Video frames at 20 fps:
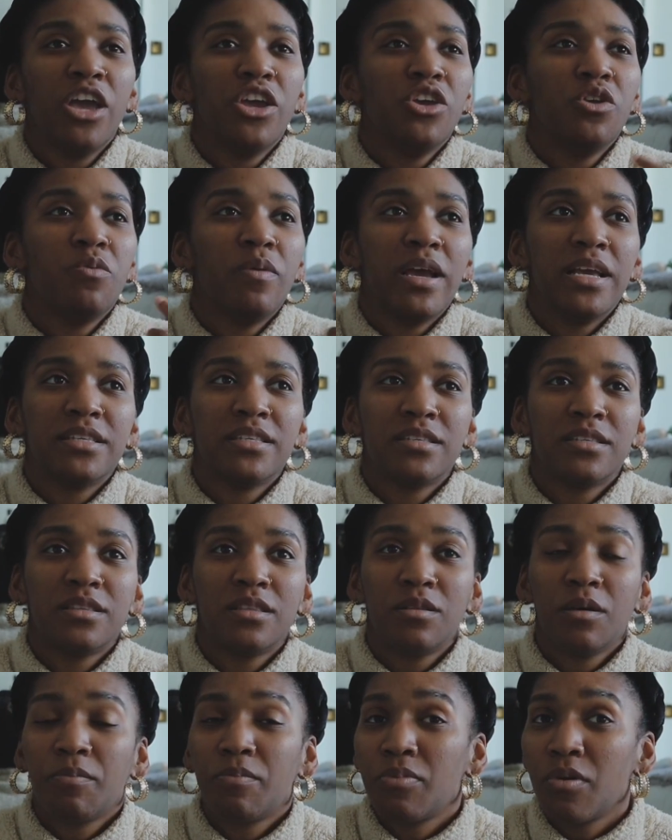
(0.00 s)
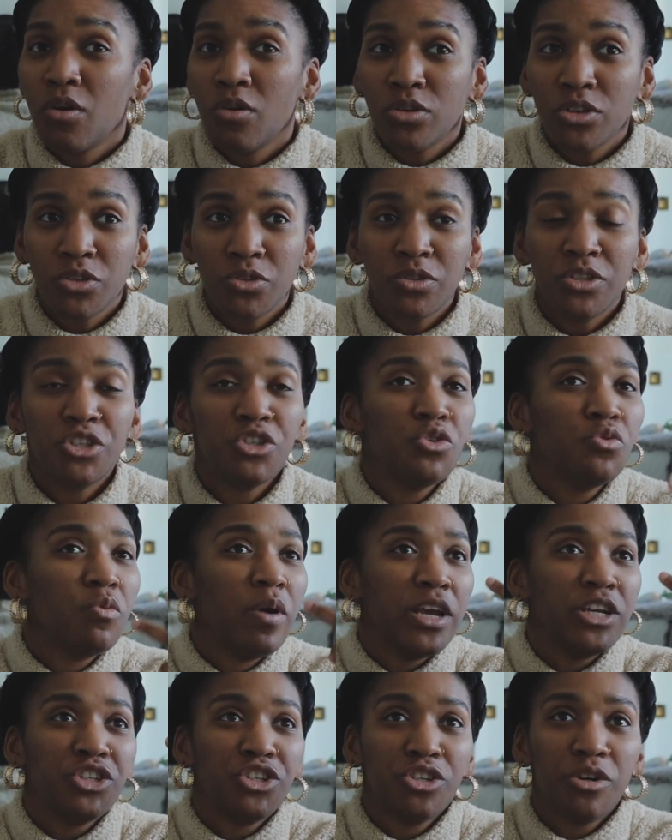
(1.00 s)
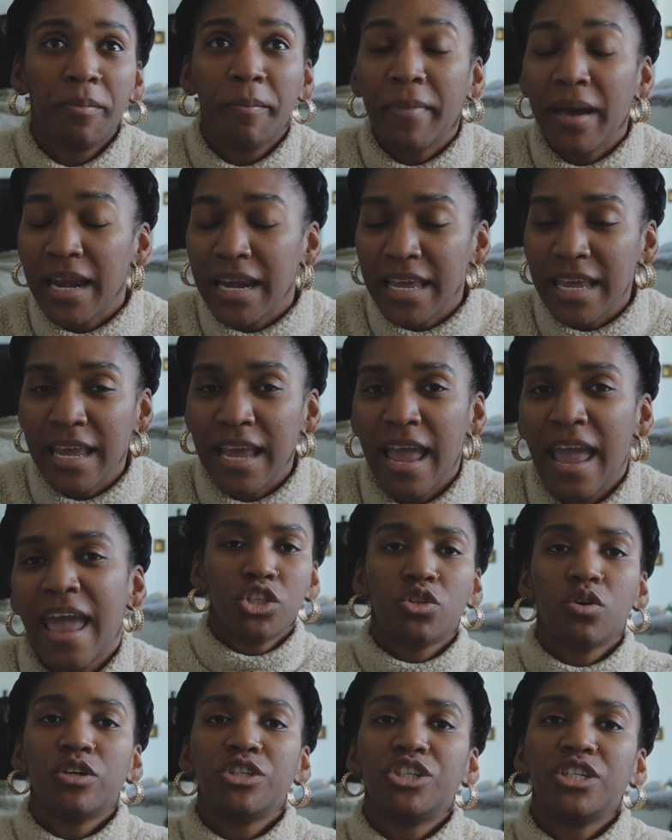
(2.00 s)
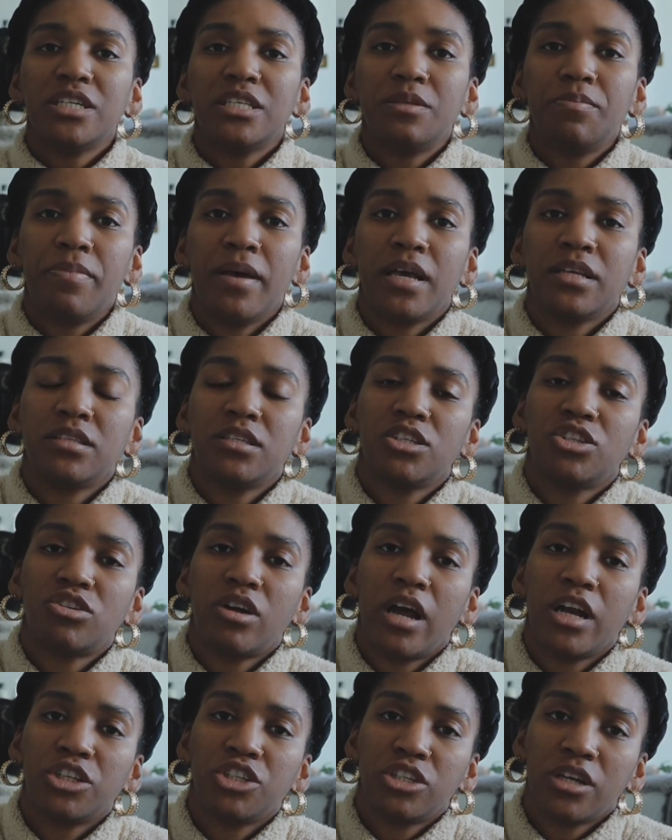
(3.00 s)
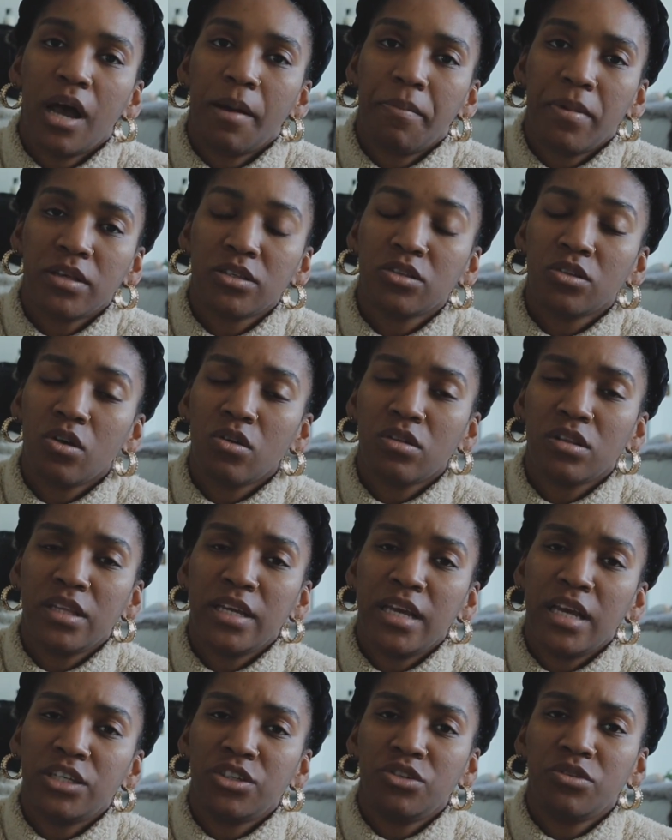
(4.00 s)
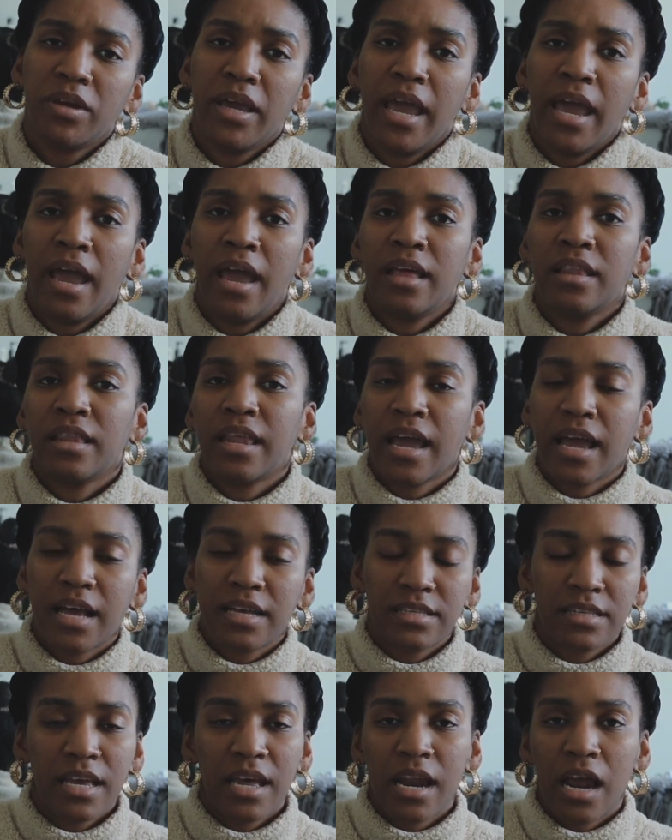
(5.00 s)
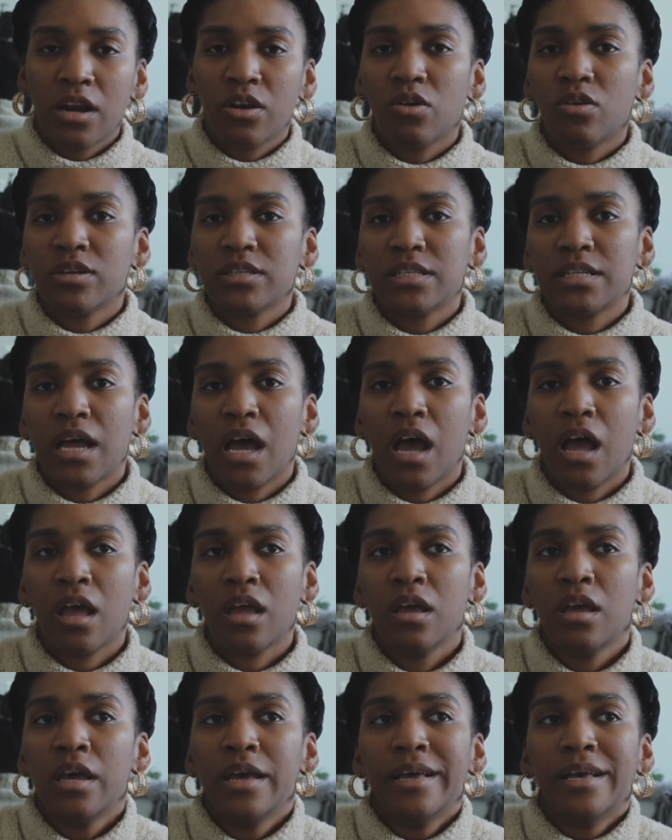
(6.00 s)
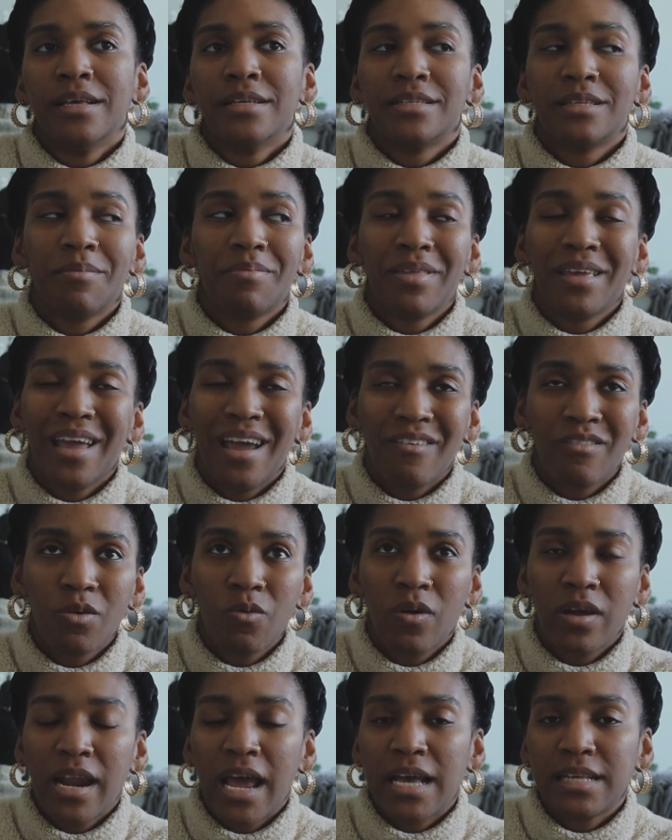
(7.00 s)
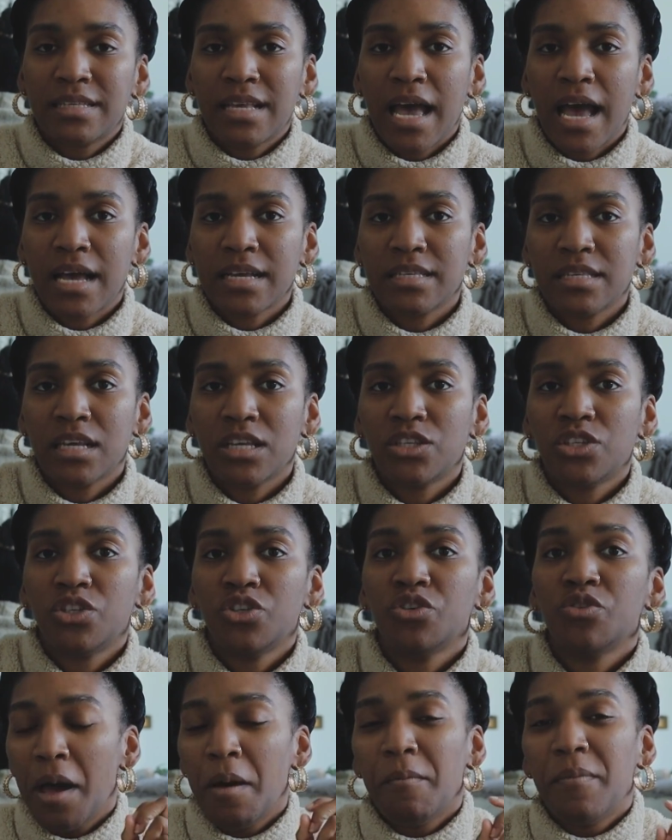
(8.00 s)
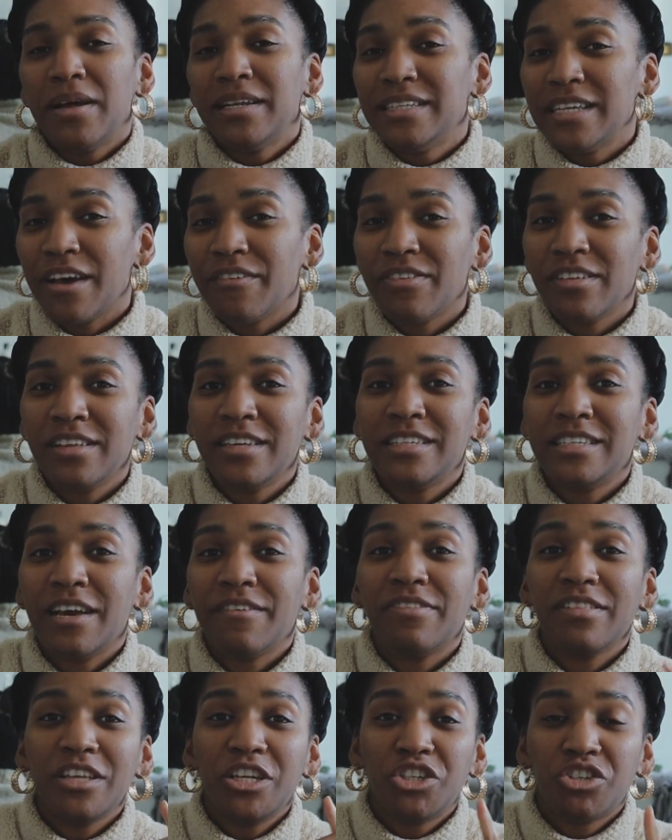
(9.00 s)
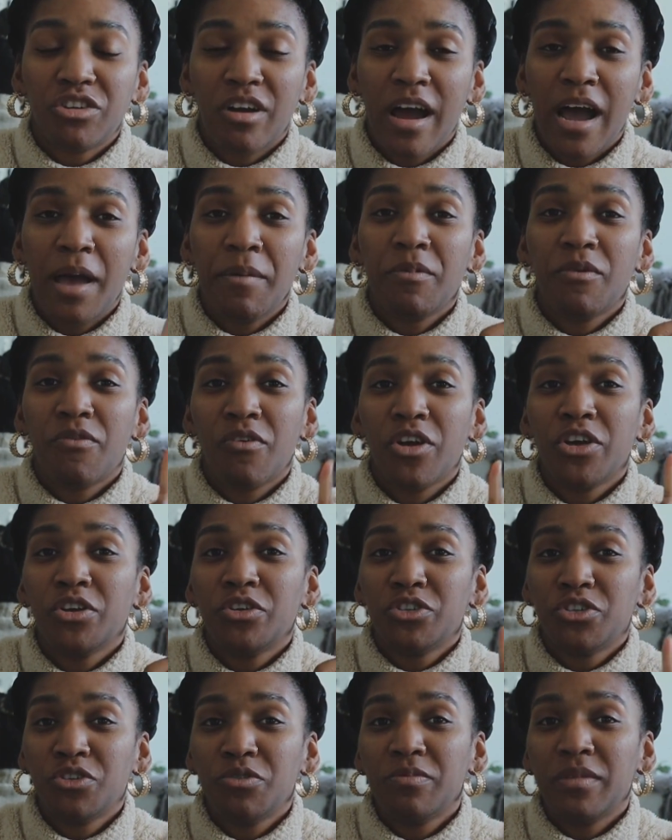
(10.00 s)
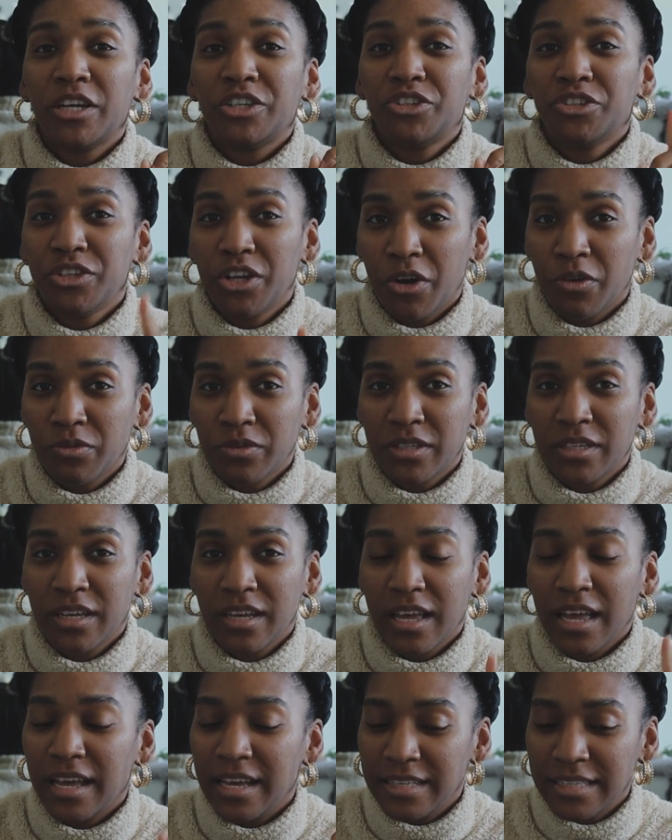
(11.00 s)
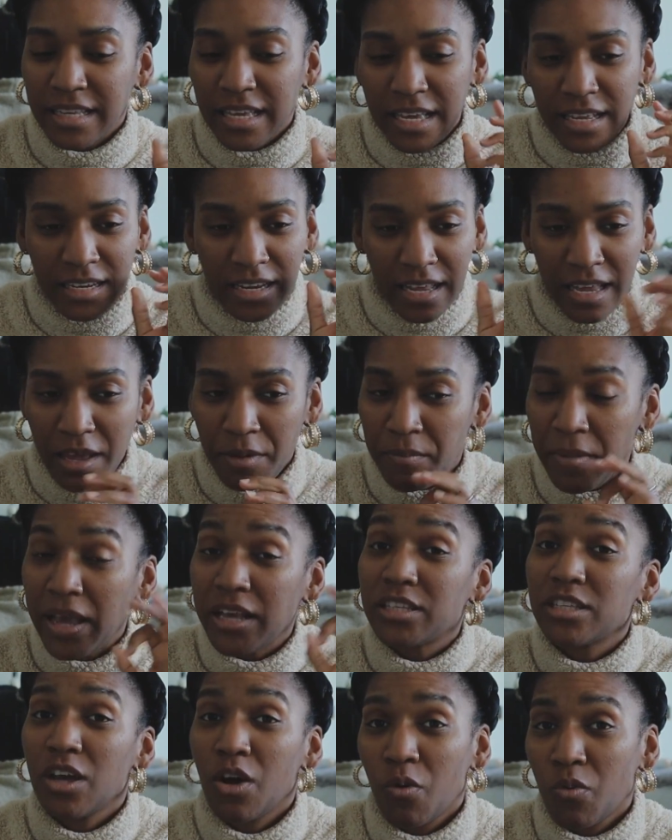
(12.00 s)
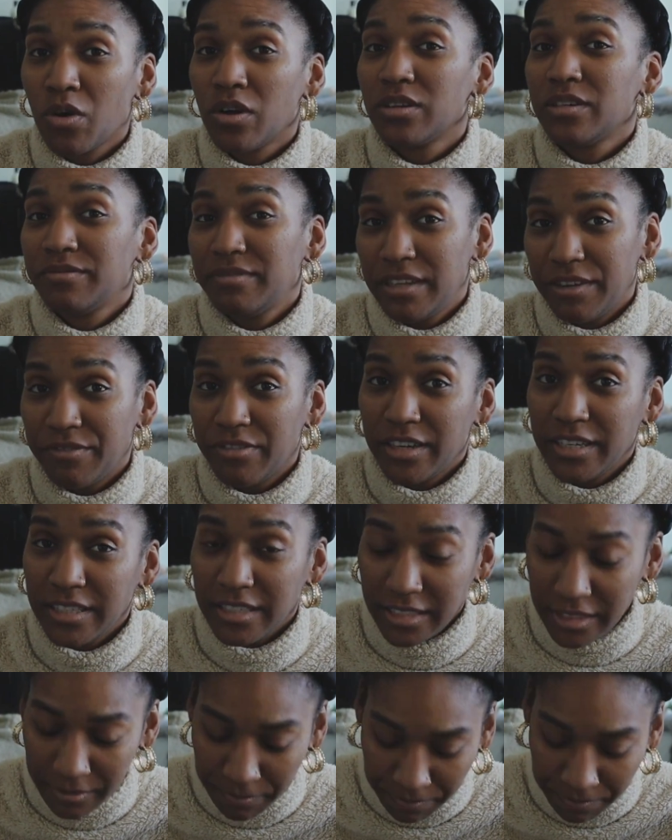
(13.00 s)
You waste the produce, you waste your money. So it's just best to try to shop as locally as you can. Like I said, I know it's not something everyone has access to, but definitely try before you assume that you don't, because it makes a world of difference.